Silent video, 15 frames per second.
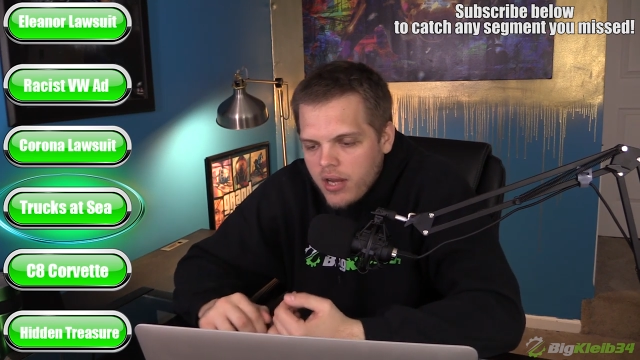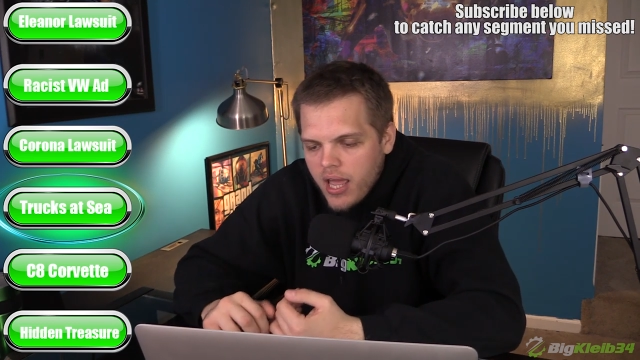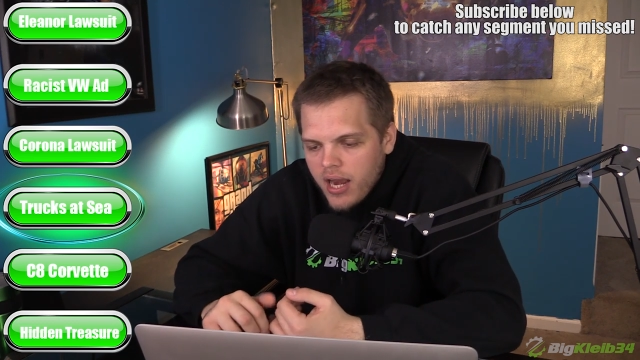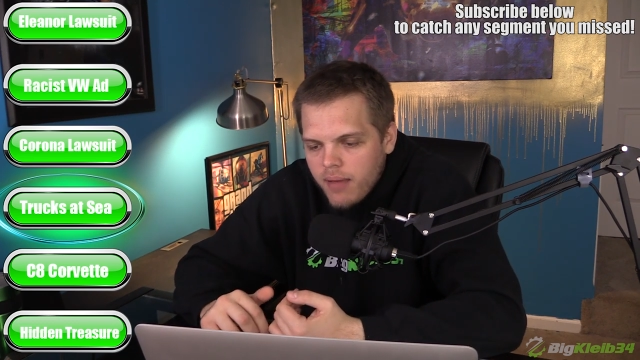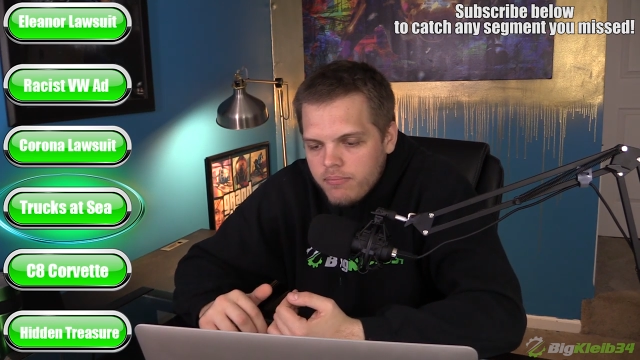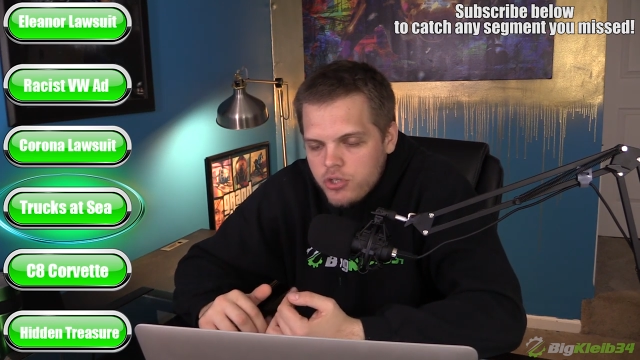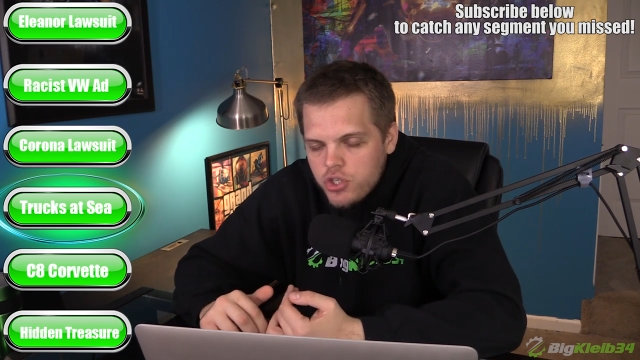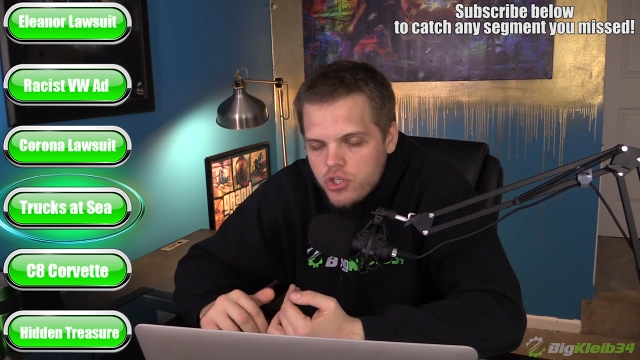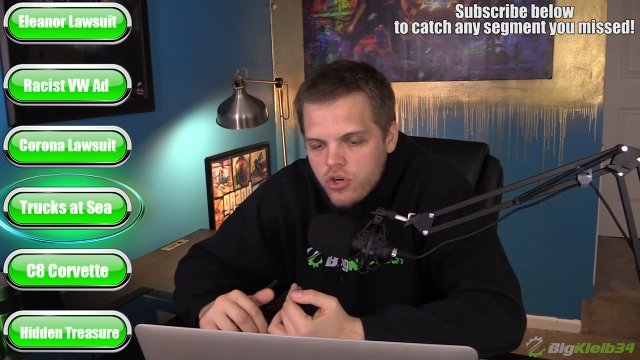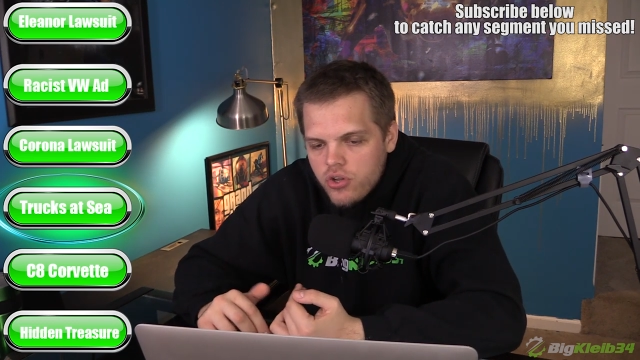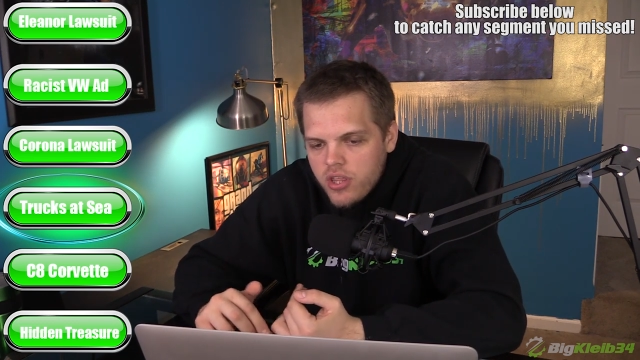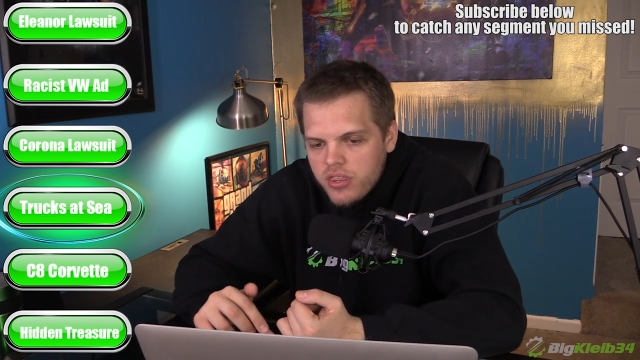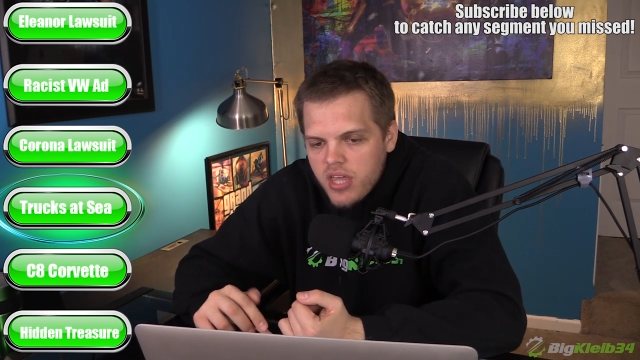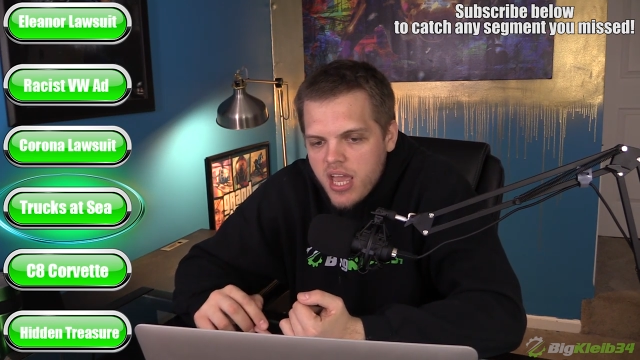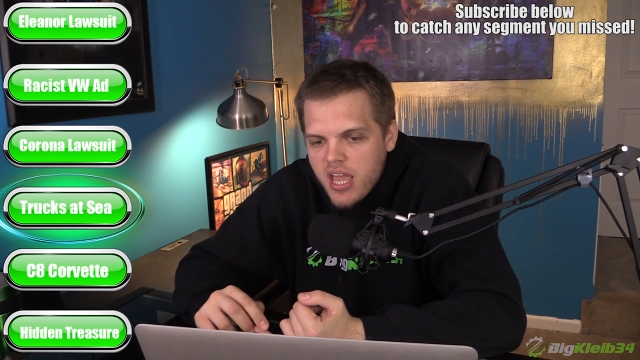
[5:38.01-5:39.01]
and I'm sure
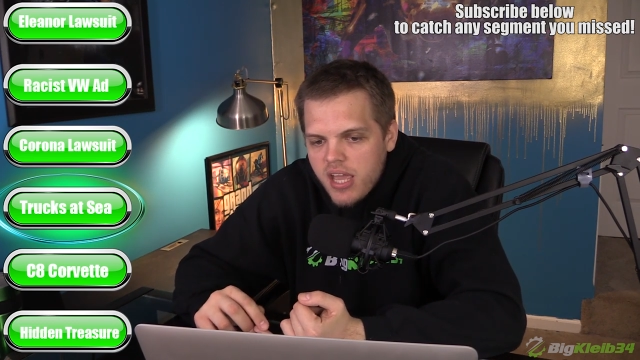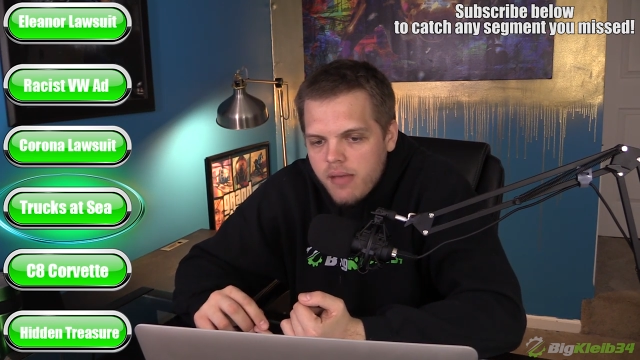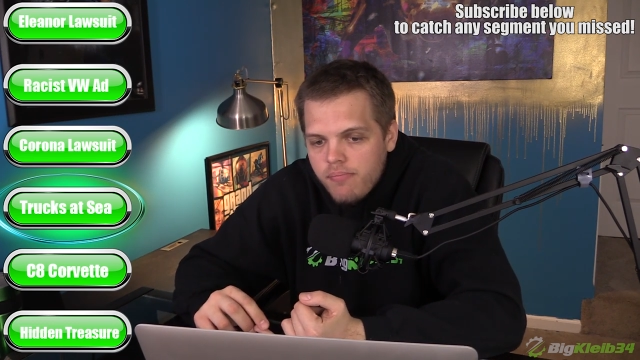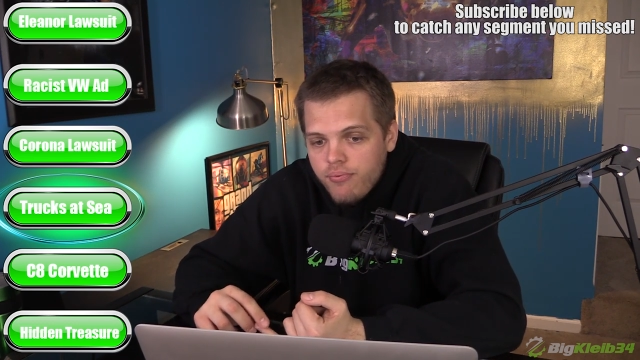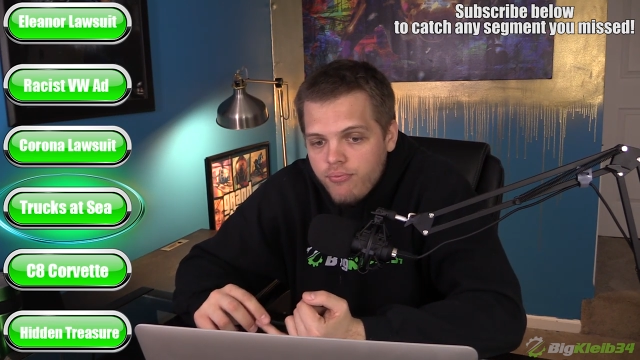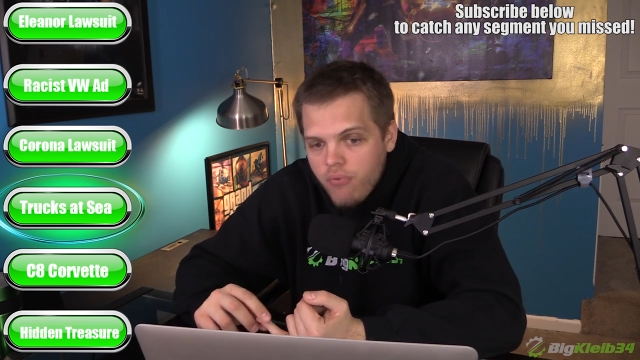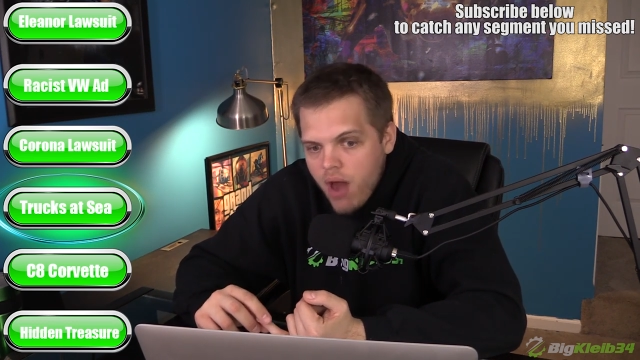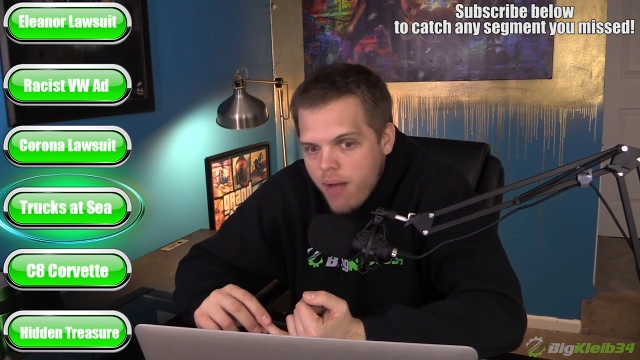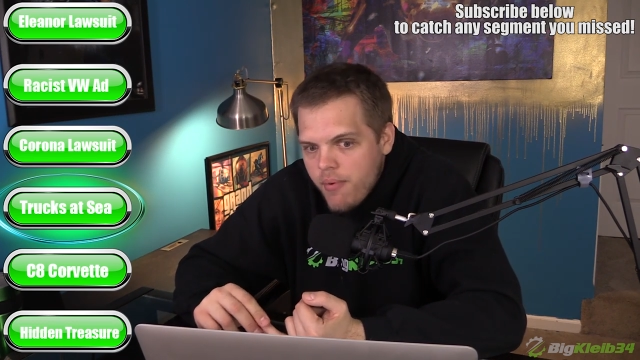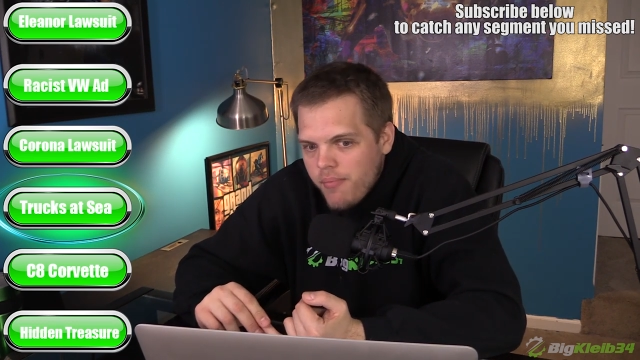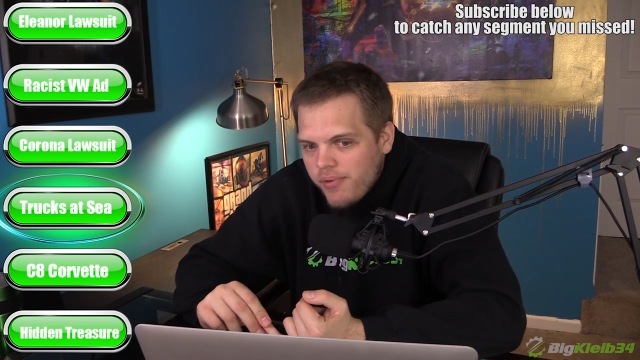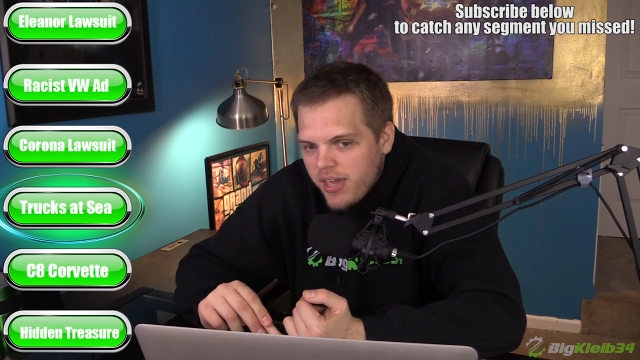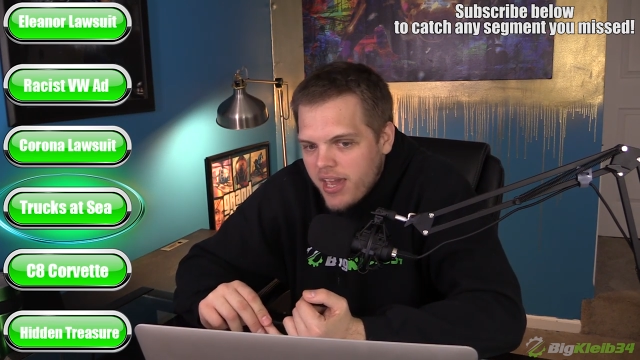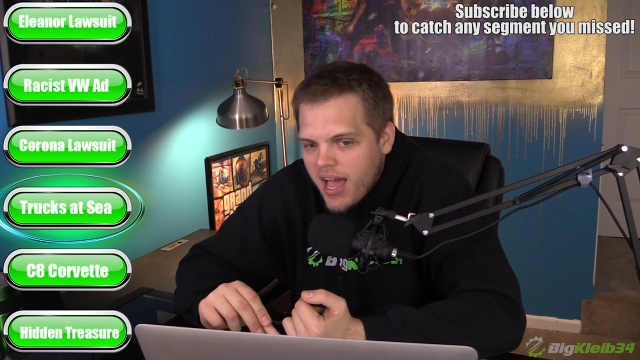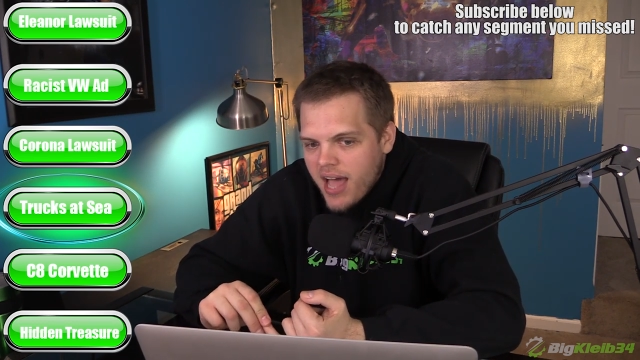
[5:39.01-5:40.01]
that they
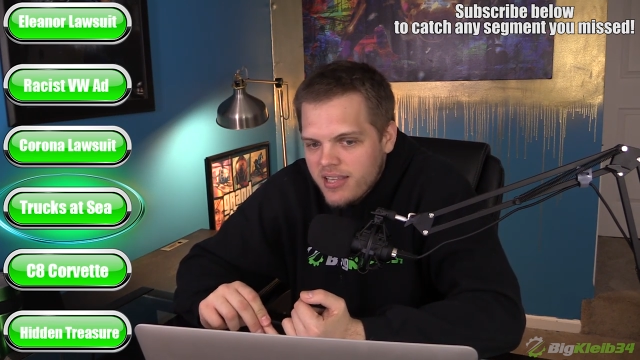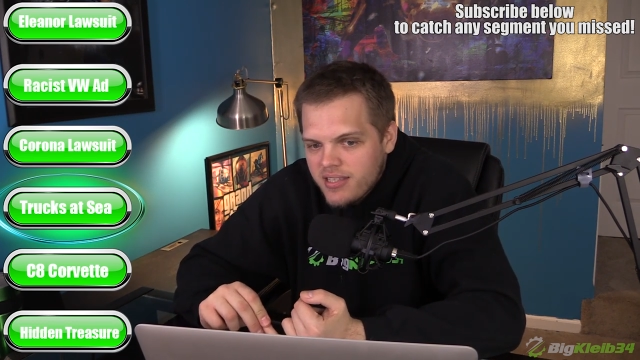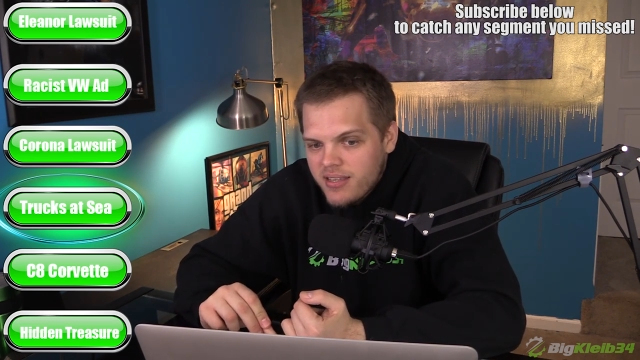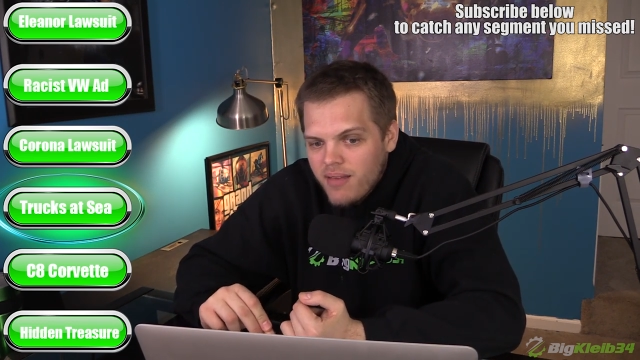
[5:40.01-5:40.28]
probably got